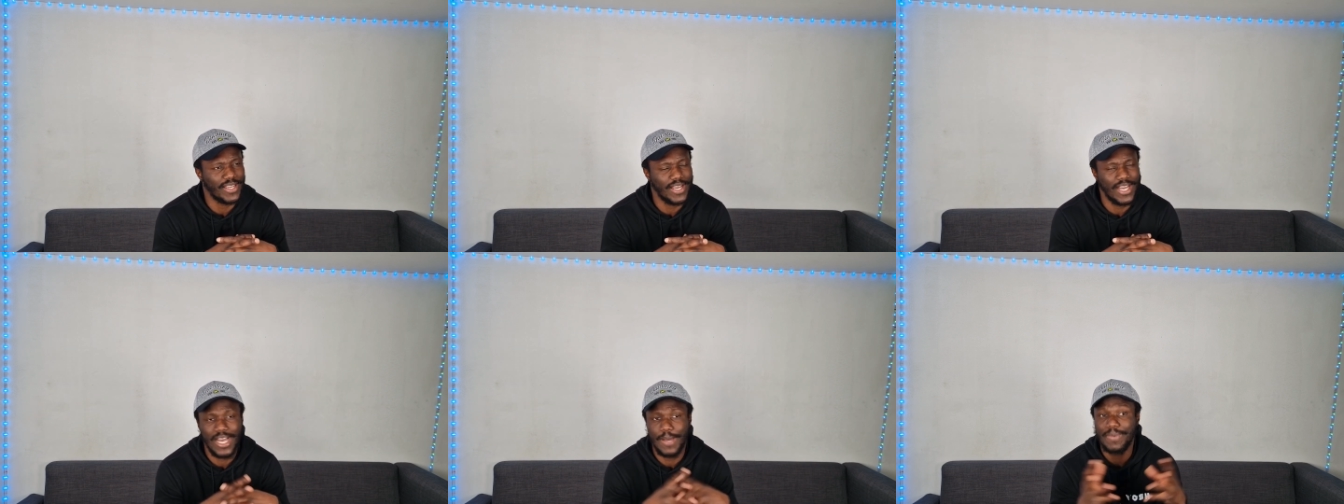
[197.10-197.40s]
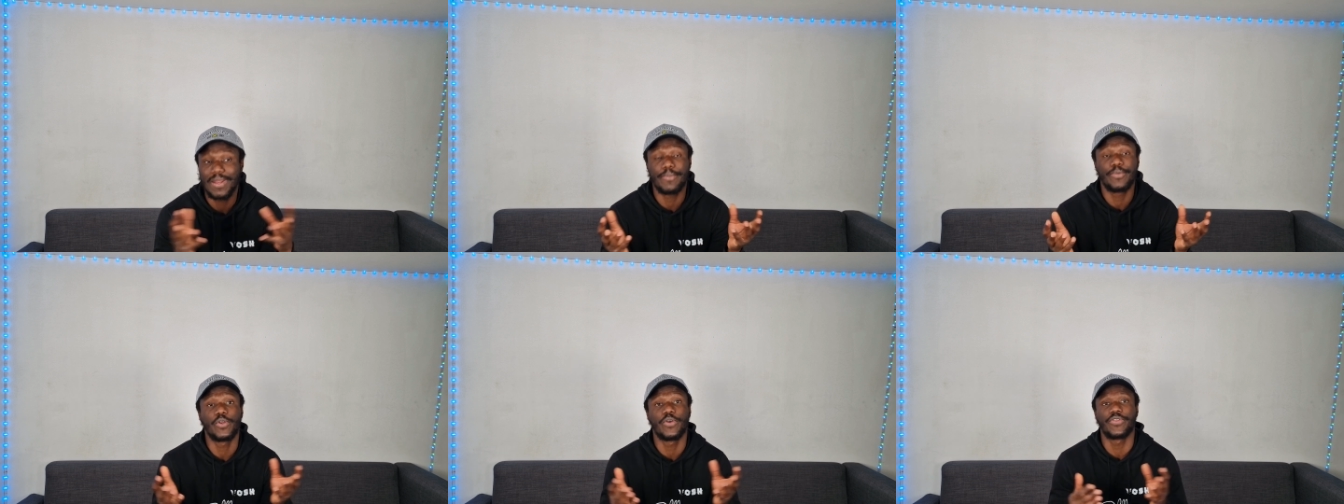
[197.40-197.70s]

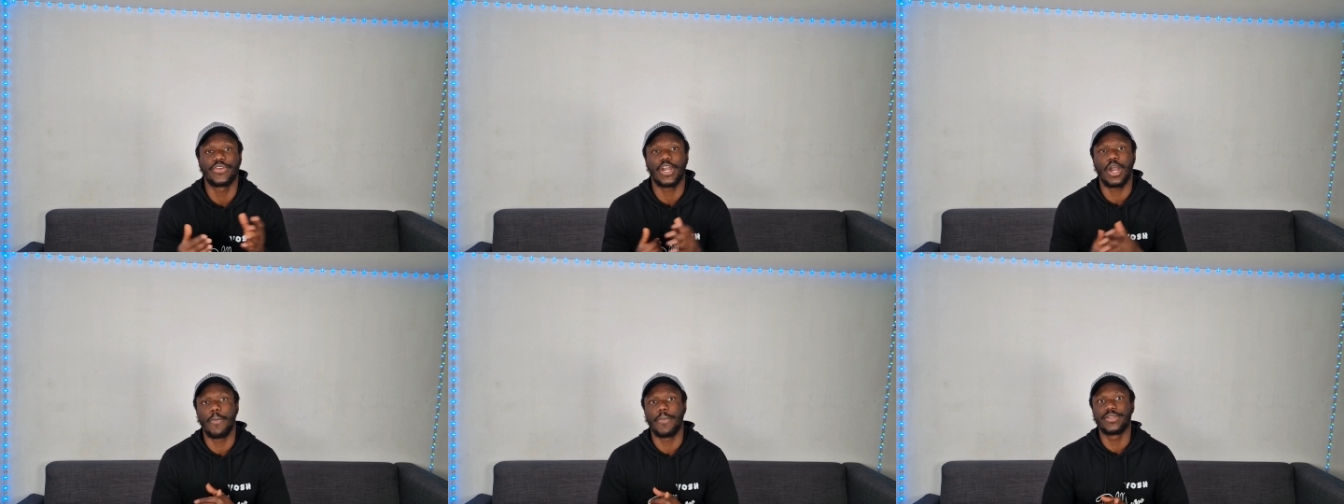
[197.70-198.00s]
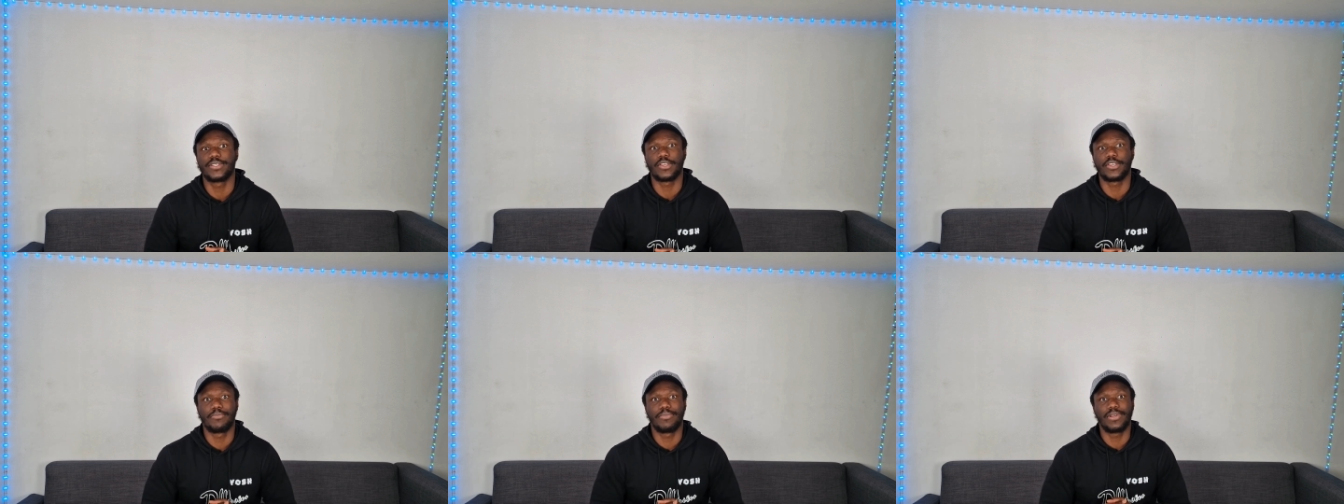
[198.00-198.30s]
let me know in the
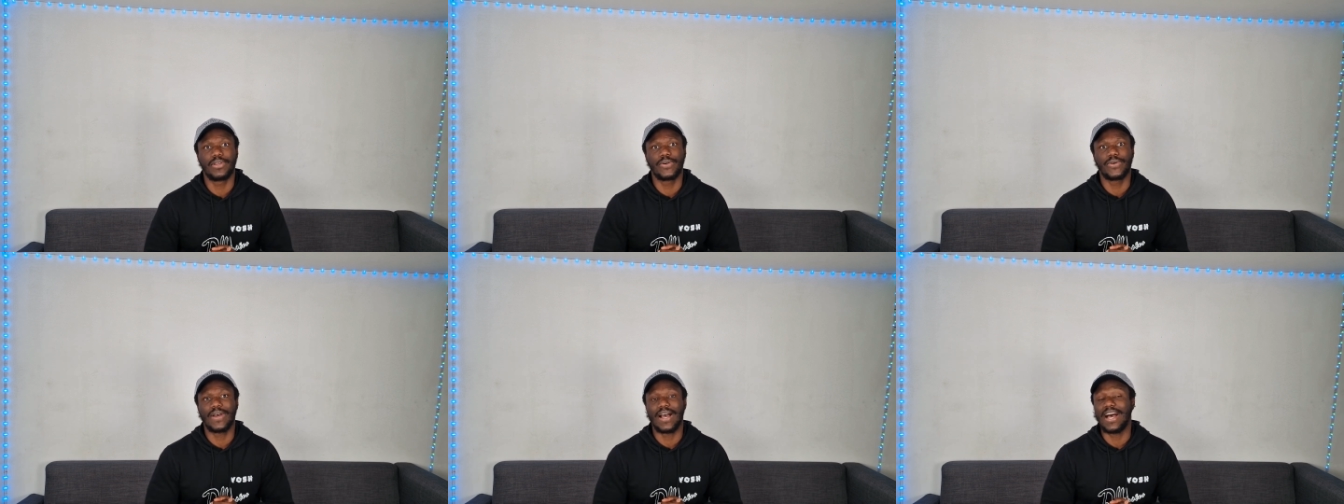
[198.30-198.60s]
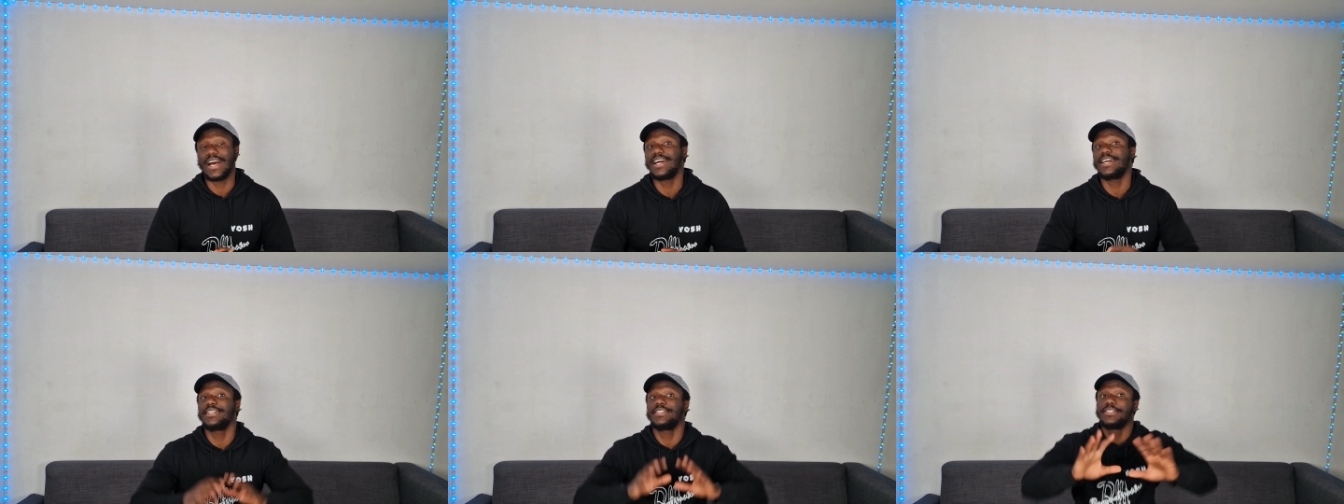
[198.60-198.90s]
comments down below.
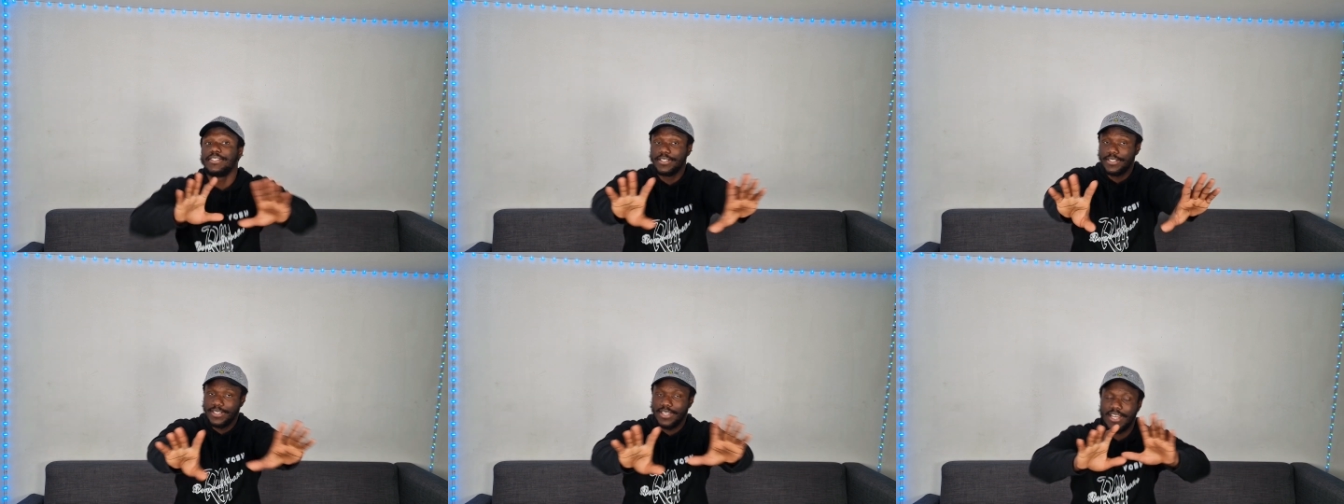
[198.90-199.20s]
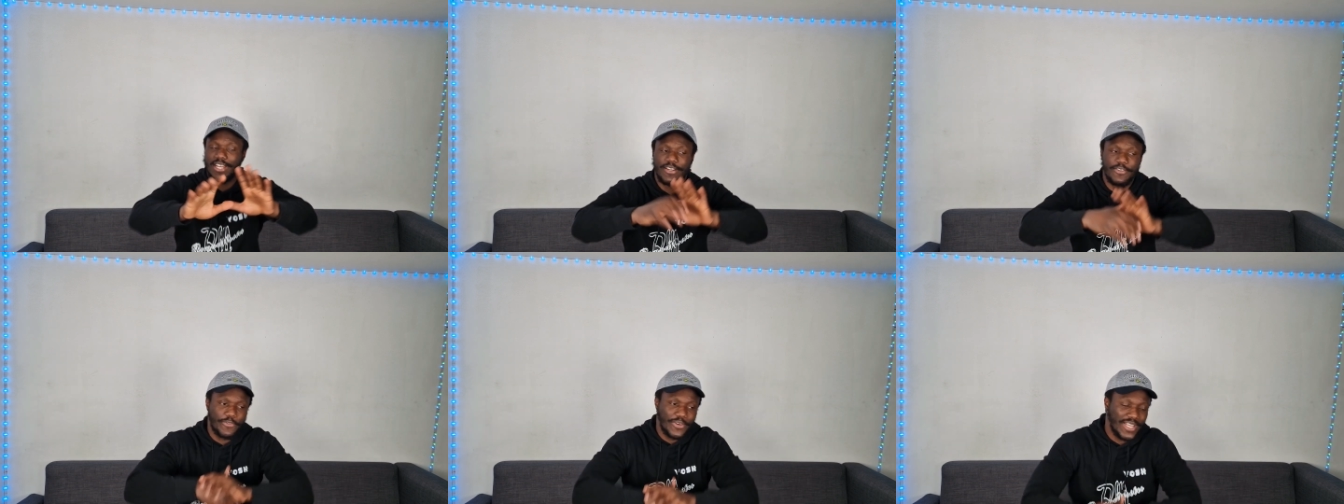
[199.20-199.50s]
And
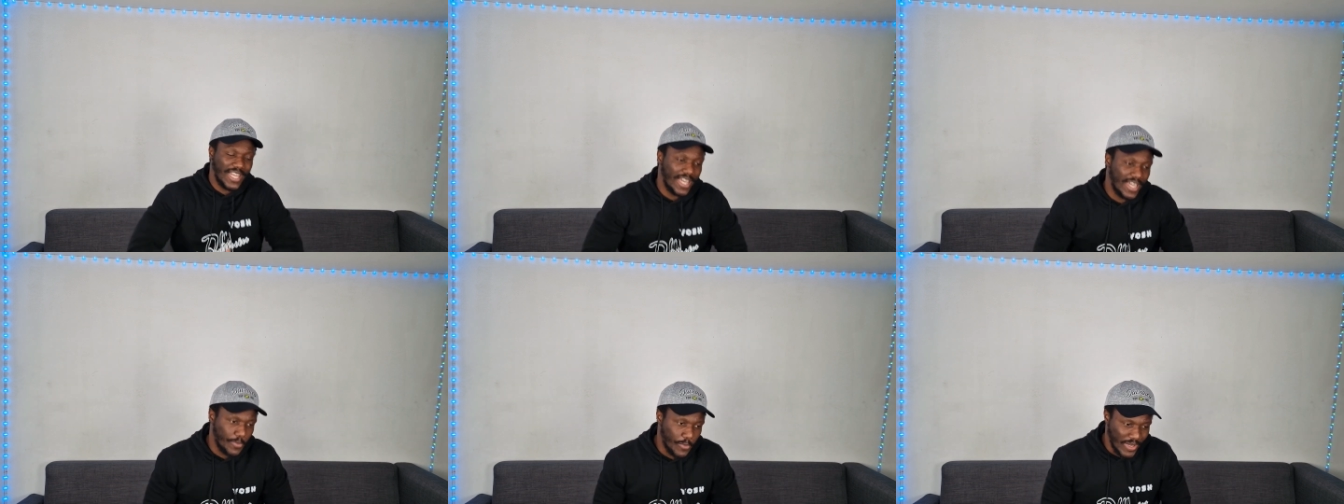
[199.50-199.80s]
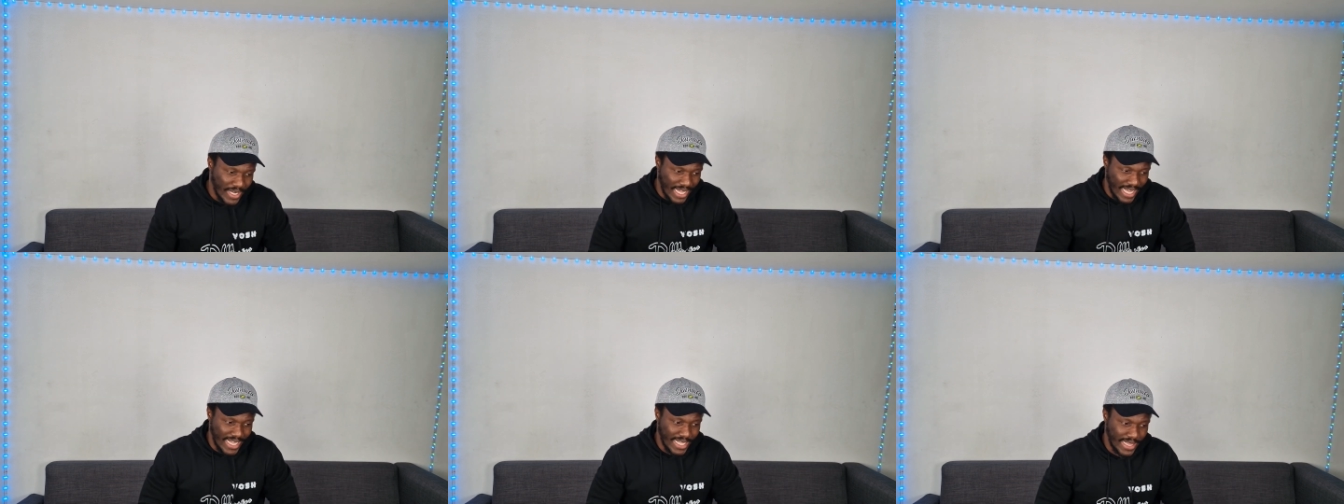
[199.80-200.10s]
I
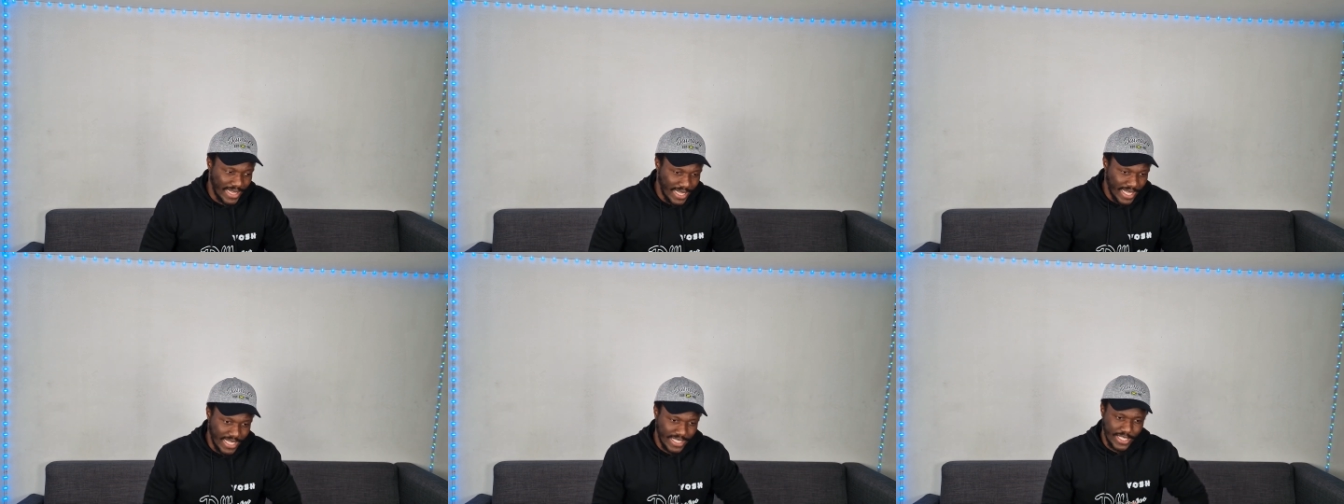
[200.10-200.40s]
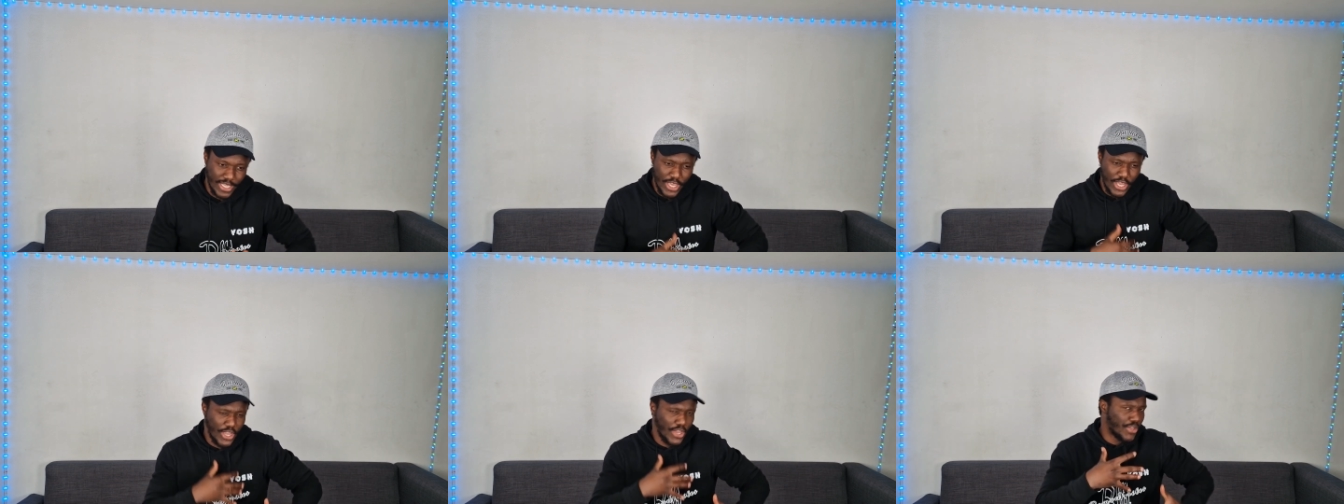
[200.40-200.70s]
will add that